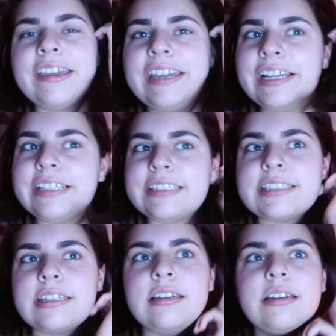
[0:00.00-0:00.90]

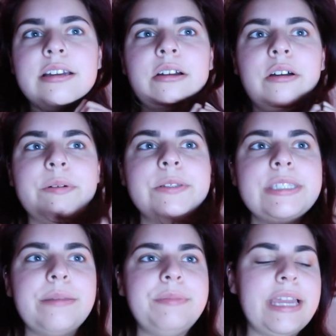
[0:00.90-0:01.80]
It's almost
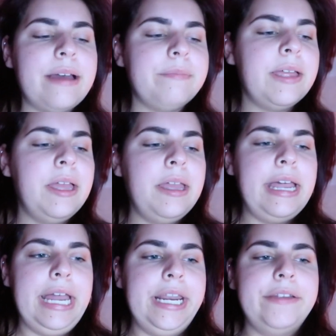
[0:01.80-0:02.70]
10 p.m.
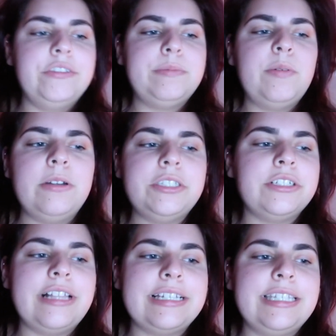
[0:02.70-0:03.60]
and I've just been watching
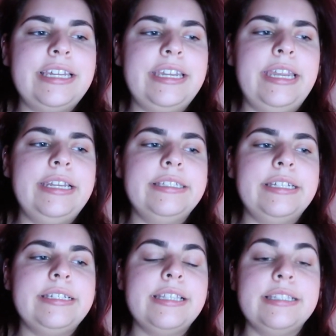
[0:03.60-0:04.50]
Alexa and Katie
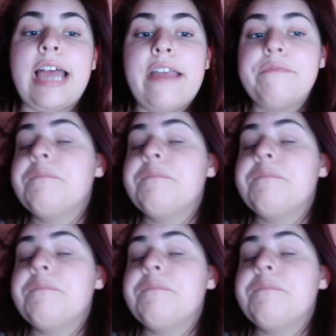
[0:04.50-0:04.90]
like since I've